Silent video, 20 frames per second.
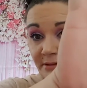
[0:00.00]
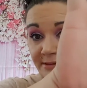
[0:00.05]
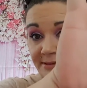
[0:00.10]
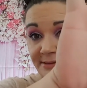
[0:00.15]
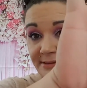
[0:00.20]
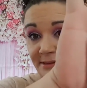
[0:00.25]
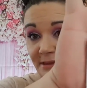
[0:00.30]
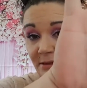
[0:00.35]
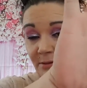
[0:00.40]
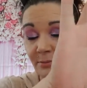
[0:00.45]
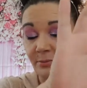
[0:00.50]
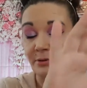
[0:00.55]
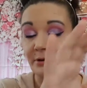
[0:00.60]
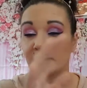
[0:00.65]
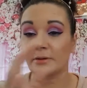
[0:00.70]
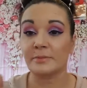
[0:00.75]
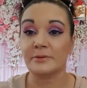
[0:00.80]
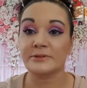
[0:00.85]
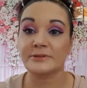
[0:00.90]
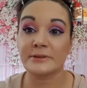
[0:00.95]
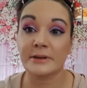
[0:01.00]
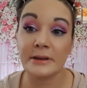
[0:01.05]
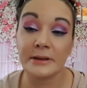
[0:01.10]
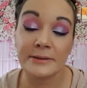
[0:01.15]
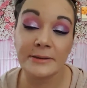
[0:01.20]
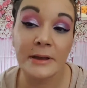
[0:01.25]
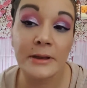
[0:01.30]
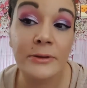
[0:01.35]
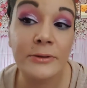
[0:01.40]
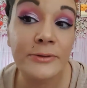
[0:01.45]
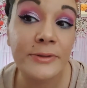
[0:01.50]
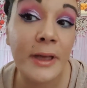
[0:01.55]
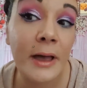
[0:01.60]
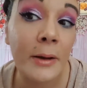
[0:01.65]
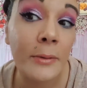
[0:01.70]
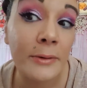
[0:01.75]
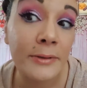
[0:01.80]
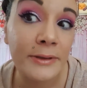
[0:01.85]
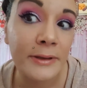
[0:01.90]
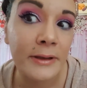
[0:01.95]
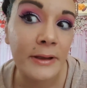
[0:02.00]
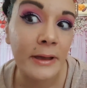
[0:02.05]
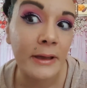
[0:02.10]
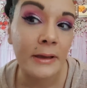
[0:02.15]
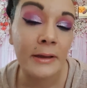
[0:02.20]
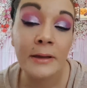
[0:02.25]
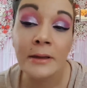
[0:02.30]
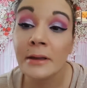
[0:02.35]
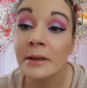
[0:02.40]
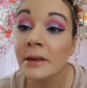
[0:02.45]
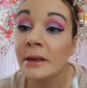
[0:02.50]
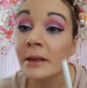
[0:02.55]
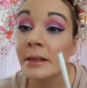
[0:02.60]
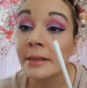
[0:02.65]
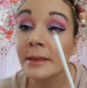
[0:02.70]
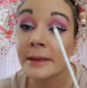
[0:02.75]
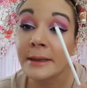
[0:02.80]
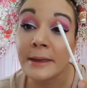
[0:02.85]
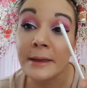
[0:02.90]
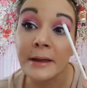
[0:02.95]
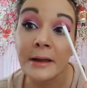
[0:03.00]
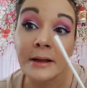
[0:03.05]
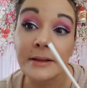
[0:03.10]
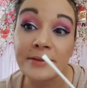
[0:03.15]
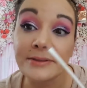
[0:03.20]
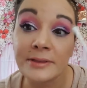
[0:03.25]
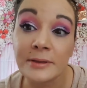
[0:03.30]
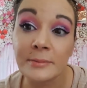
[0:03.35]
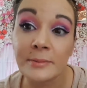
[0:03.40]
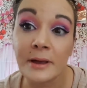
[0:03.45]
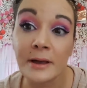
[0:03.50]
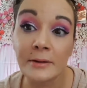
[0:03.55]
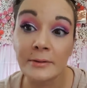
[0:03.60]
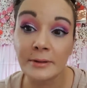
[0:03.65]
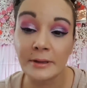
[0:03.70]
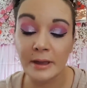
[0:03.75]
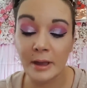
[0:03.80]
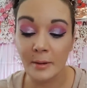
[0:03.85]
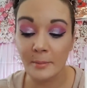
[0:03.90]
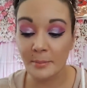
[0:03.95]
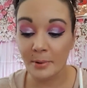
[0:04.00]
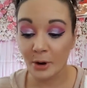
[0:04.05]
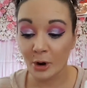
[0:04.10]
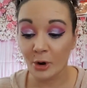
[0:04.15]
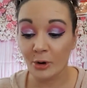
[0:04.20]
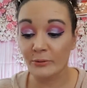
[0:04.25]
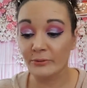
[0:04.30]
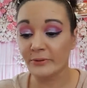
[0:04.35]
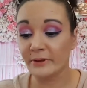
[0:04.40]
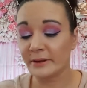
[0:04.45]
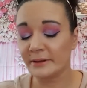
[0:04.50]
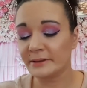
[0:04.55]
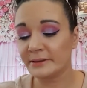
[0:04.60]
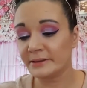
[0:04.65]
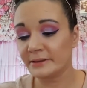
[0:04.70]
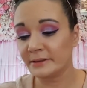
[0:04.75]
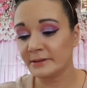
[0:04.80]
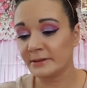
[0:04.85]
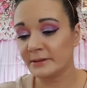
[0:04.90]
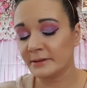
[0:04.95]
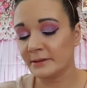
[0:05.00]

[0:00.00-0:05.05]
It's like pretty precise. I use that one today. Like, it cuts them out like perfect.